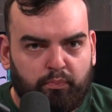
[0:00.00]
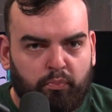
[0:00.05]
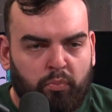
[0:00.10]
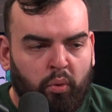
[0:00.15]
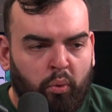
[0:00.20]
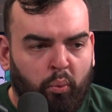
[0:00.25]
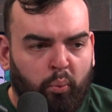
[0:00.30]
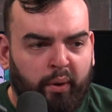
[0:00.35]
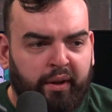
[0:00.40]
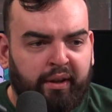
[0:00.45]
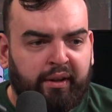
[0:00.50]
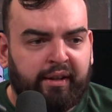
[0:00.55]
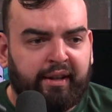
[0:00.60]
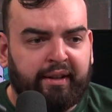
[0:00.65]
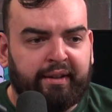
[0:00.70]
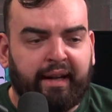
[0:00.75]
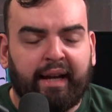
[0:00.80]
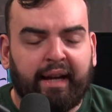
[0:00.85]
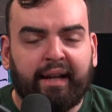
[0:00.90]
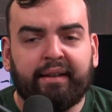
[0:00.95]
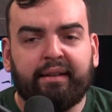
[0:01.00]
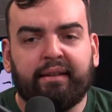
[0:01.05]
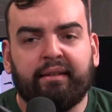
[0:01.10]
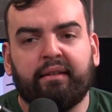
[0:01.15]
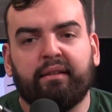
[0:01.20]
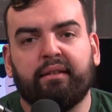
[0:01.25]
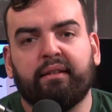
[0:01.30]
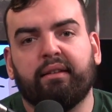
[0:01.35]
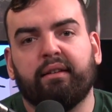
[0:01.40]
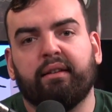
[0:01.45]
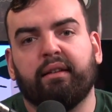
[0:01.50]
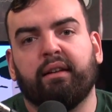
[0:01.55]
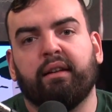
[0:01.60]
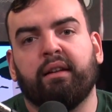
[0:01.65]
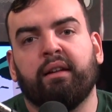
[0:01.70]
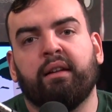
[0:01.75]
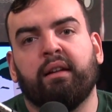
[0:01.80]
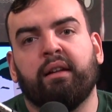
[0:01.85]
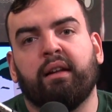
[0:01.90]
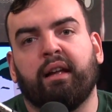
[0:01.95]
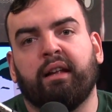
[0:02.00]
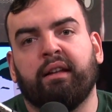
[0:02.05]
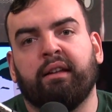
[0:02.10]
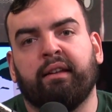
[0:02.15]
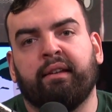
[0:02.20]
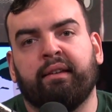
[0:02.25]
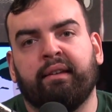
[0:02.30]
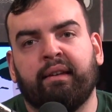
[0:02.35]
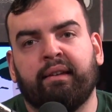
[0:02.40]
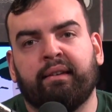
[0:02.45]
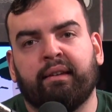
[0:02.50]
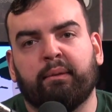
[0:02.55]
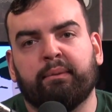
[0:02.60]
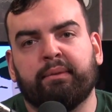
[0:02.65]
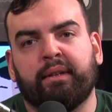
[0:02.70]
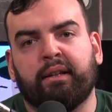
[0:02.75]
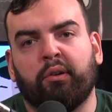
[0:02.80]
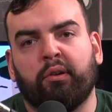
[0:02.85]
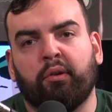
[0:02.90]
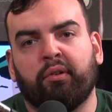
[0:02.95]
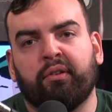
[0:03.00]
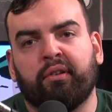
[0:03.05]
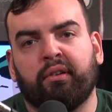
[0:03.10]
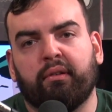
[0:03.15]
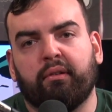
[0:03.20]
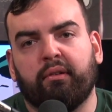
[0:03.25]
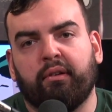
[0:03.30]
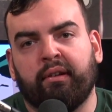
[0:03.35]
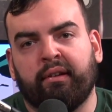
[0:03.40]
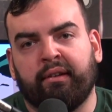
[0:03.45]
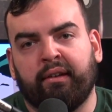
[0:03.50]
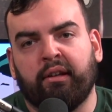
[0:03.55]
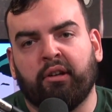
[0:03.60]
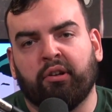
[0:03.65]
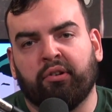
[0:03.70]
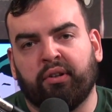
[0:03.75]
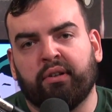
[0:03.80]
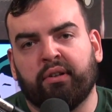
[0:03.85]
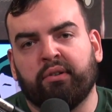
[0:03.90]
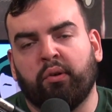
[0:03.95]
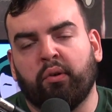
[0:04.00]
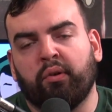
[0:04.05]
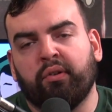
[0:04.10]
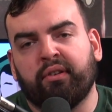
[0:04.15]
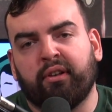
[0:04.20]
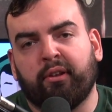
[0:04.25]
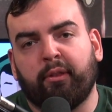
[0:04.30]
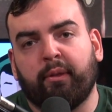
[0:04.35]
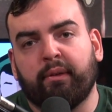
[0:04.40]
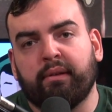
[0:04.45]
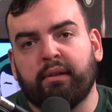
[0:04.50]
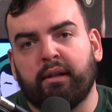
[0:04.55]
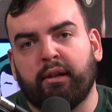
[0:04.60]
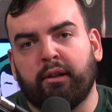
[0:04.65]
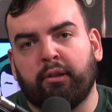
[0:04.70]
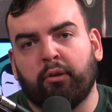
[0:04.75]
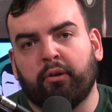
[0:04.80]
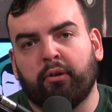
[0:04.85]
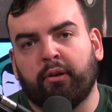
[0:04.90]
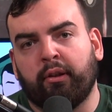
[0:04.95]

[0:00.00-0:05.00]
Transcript: when you're a dad and you see somebody doing, you see your son doing something that you thought they